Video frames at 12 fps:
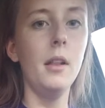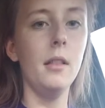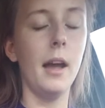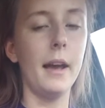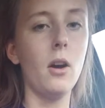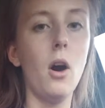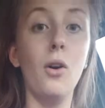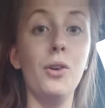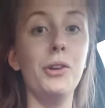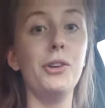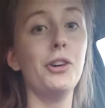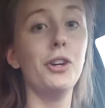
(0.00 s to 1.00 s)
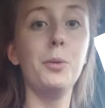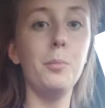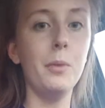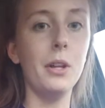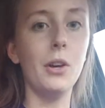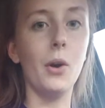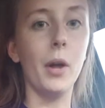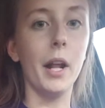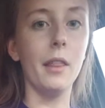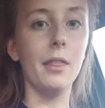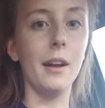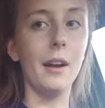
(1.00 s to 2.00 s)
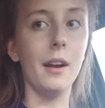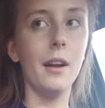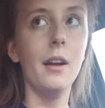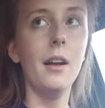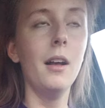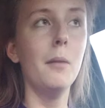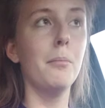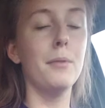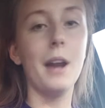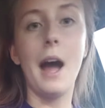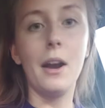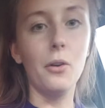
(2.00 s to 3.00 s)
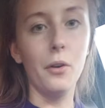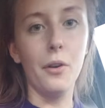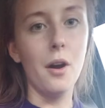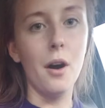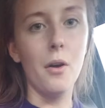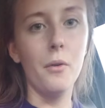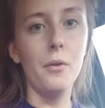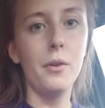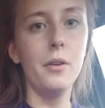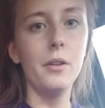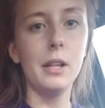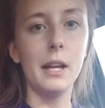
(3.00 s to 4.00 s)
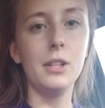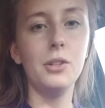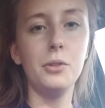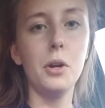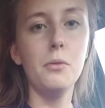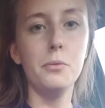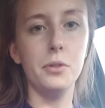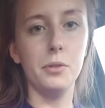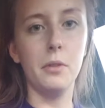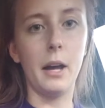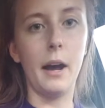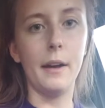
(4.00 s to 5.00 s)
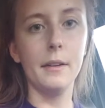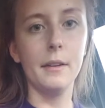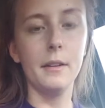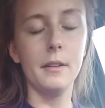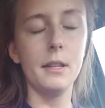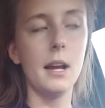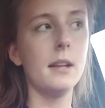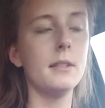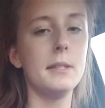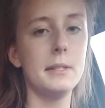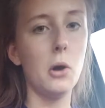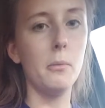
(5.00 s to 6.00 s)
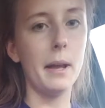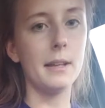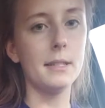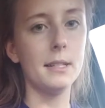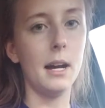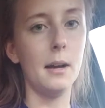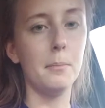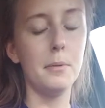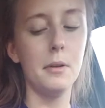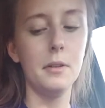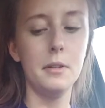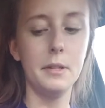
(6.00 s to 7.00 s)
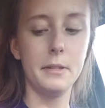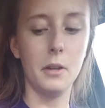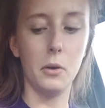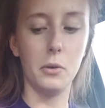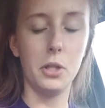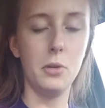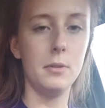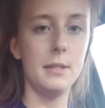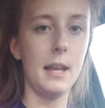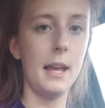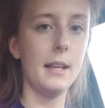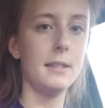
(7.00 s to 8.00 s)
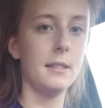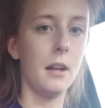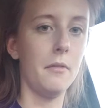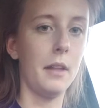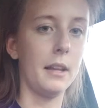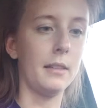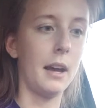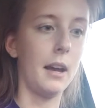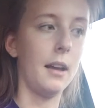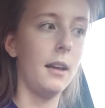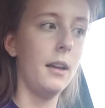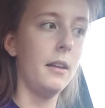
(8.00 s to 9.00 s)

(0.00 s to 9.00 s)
like, oh, you could be going there, but I don't know. Like, you don't do that. That is so messed up. So she was saying stuff like that,